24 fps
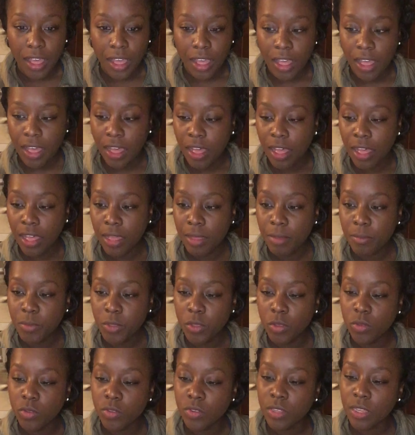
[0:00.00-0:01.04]
I'm
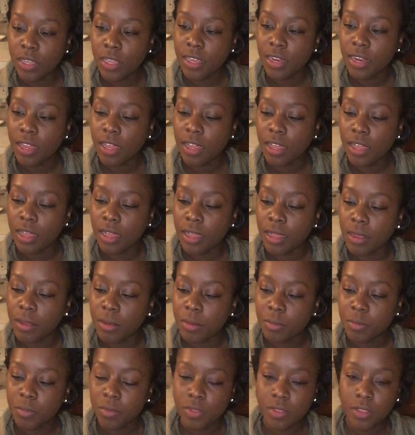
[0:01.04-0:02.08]
using
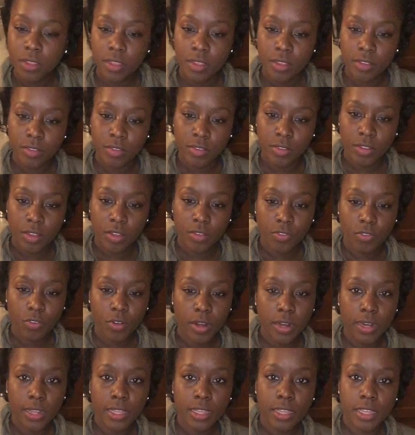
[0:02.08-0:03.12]
this stuff right
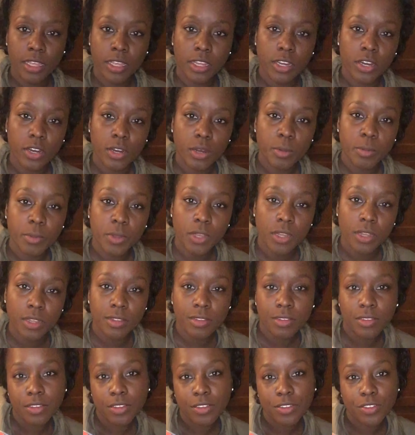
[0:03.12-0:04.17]
here because
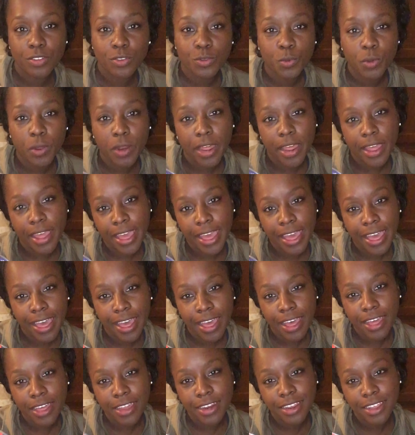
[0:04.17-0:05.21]
this is what I
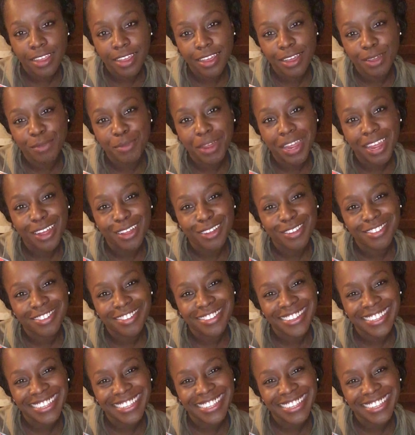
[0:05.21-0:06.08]
had in my house.